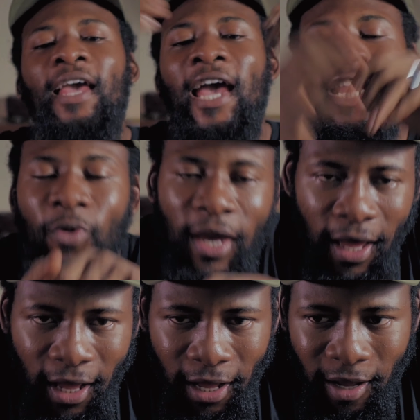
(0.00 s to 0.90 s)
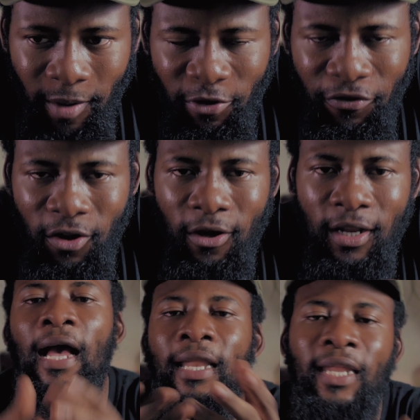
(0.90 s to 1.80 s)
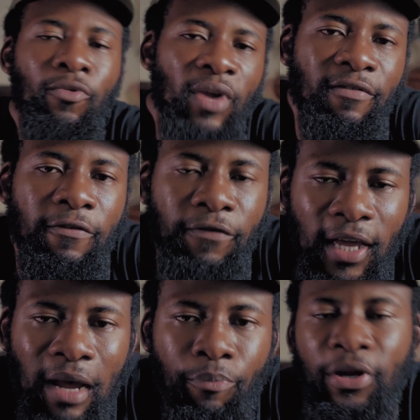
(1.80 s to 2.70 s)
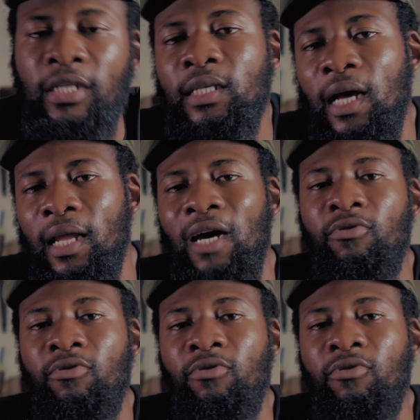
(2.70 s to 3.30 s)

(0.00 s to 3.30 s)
Anyway, moving on, and then we have the fingerprint scanner,